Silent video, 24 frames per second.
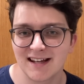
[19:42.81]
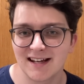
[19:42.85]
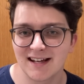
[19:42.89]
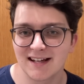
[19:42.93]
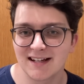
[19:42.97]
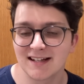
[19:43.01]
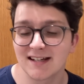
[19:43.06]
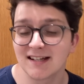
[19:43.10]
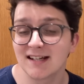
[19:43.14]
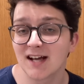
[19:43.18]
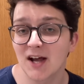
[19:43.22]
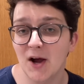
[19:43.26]

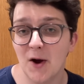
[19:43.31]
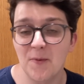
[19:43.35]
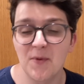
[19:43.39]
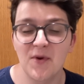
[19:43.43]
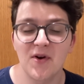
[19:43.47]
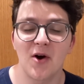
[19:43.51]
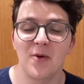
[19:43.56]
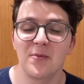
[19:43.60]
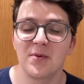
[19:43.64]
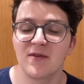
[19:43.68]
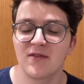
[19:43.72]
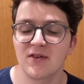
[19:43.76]
And I hope
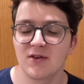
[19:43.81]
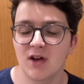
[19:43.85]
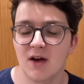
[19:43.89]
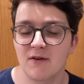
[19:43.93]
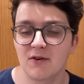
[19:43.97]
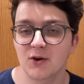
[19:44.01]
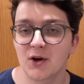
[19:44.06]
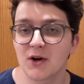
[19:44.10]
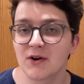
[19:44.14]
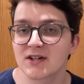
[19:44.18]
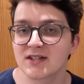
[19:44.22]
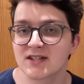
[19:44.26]
you have a
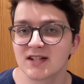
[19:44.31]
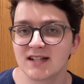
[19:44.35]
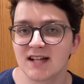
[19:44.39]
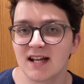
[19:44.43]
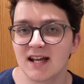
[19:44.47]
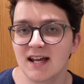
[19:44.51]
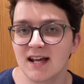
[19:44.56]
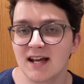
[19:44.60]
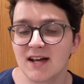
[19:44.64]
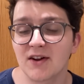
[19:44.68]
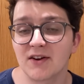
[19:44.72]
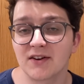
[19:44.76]
great rest of your
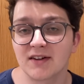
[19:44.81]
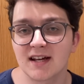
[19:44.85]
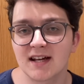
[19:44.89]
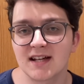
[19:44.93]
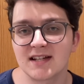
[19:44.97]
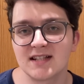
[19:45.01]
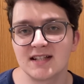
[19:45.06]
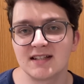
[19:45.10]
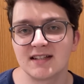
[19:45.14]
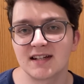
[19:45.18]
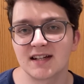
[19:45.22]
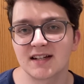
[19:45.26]
day, and I'll
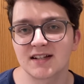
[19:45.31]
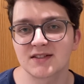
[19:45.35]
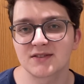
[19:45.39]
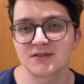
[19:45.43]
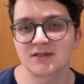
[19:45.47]
catch you in the next